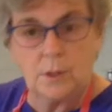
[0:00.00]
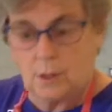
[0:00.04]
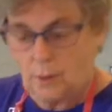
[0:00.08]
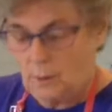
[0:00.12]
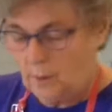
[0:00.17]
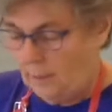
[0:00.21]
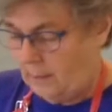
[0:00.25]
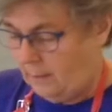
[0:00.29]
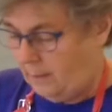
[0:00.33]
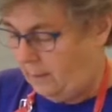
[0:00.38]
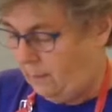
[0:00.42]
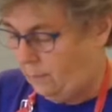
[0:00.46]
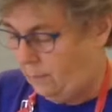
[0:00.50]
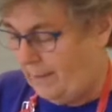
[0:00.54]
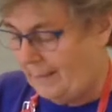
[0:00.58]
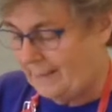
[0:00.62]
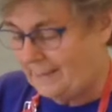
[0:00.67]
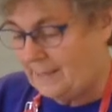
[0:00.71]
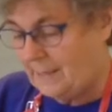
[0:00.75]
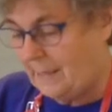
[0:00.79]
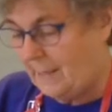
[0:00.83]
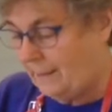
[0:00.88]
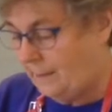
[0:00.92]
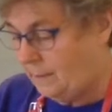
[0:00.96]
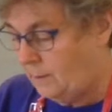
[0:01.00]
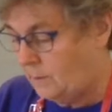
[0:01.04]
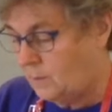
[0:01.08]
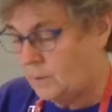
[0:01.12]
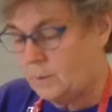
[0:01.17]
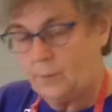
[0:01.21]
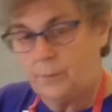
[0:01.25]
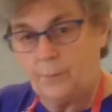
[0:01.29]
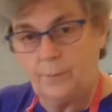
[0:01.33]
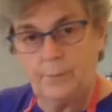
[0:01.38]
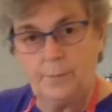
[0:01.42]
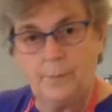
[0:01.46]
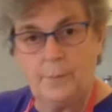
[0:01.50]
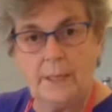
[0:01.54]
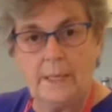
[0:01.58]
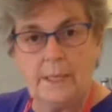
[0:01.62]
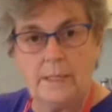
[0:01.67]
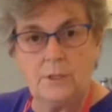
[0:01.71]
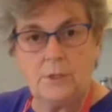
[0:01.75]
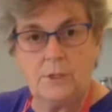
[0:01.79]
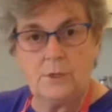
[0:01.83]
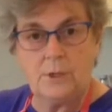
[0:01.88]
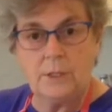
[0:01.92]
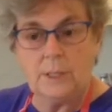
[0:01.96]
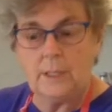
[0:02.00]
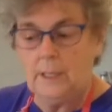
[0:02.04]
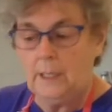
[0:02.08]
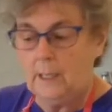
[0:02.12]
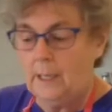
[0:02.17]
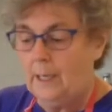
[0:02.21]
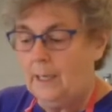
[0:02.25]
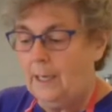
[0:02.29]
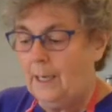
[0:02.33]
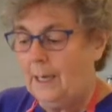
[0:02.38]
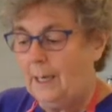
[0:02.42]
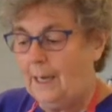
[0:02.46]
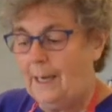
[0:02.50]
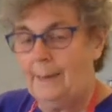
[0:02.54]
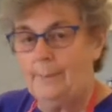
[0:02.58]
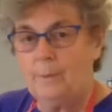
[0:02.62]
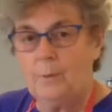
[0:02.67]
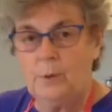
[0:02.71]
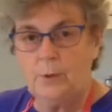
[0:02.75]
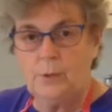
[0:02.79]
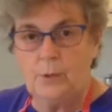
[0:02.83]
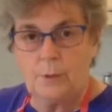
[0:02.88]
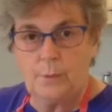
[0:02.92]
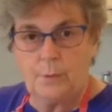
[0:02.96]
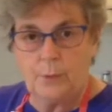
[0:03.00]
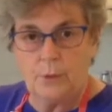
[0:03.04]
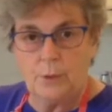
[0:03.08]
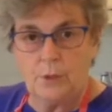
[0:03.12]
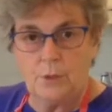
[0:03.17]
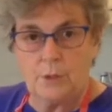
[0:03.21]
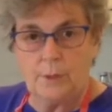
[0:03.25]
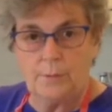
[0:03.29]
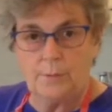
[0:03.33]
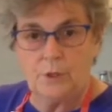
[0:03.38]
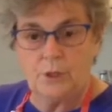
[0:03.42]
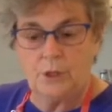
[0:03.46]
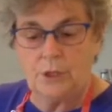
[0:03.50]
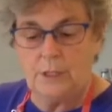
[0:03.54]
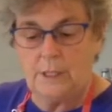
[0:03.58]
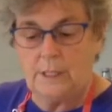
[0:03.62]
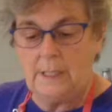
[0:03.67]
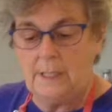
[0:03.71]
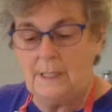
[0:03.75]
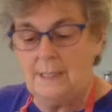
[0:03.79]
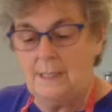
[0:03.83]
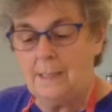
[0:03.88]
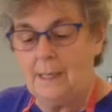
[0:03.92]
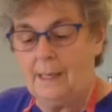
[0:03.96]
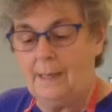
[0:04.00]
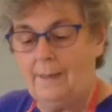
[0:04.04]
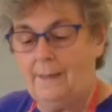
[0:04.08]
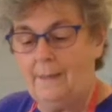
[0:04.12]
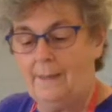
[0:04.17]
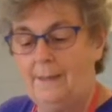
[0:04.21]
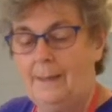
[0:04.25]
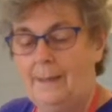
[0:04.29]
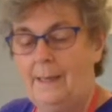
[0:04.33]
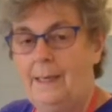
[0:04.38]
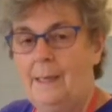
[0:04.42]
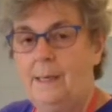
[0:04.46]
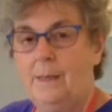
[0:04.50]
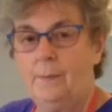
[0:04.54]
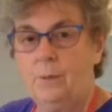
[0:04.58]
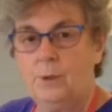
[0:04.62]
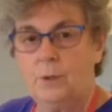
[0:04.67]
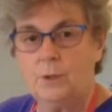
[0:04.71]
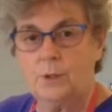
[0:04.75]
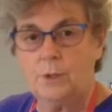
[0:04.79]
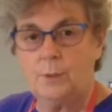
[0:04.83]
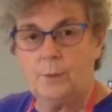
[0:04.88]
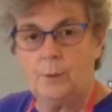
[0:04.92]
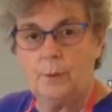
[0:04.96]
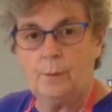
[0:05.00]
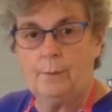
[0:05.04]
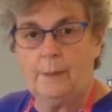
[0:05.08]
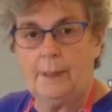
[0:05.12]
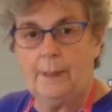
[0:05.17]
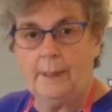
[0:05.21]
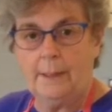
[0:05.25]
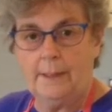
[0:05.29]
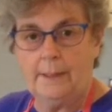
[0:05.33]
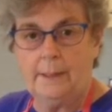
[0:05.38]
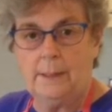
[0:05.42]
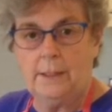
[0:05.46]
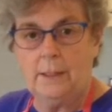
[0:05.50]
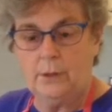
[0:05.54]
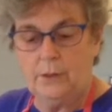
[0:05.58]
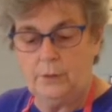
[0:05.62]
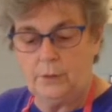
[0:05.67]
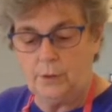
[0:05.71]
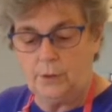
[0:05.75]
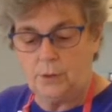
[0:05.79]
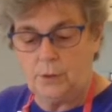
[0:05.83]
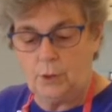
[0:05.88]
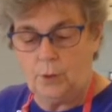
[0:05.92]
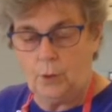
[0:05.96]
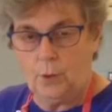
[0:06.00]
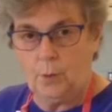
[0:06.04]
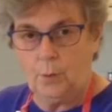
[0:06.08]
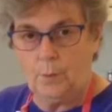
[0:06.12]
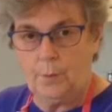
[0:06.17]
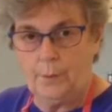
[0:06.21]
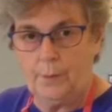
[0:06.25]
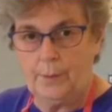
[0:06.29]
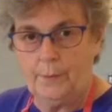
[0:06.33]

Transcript: rectangles of pastry I'm going to put some cheese, and then I'm going to put my onion on the top.